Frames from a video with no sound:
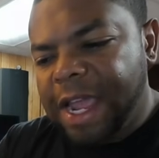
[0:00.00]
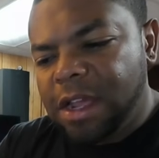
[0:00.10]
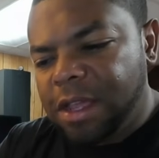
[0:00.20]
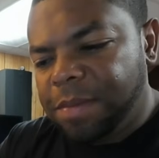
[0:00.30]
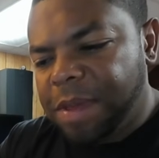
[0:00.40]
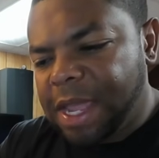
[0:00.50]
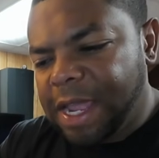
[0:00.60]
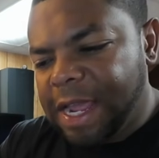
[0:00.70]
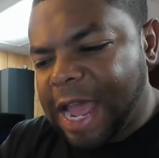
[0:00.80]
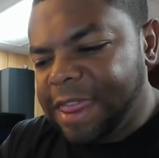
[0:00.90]
only
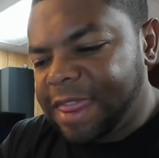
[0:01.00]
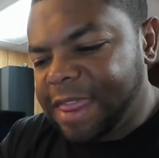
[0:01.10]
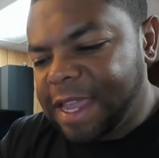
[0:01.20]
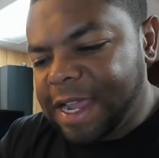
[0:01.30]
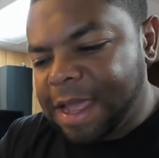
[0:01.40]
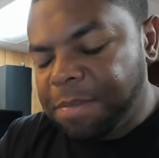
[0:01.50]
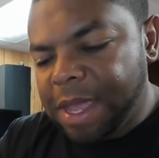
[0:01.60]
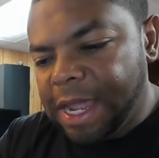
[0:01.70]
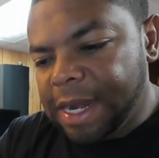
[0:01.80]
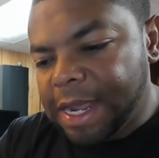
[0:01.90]
paid, I think I
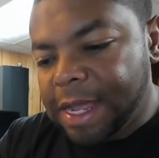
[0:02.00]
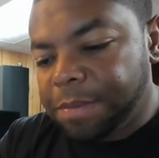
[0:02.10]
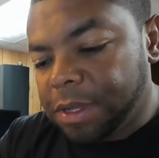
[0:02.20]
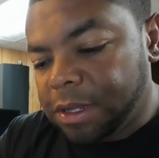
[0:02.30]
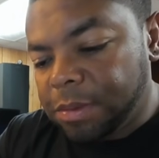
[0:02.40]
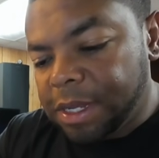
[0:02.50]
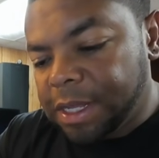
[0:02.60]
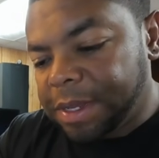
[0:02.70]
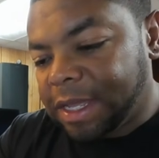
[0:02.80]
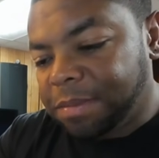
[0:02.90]
paid up a little bit,
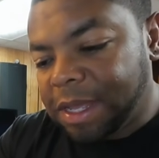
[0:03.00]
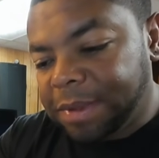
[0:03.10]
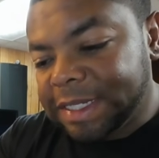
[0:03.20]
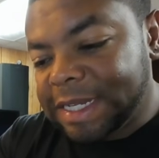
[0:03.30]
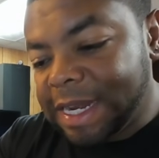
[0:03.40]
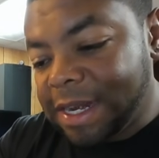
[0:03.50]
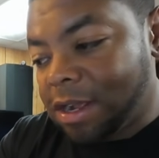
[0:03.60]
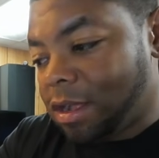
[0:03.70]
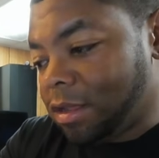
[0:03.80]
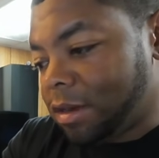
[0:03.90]
like maybe
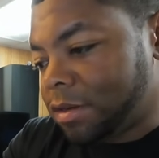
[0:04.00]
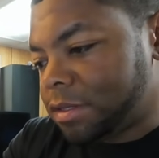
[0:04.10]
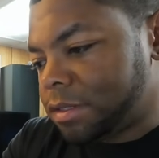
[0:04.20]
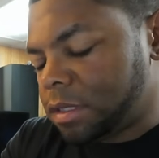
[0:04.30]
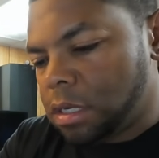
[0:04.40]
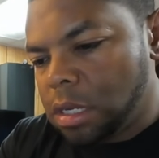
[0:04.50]
$10.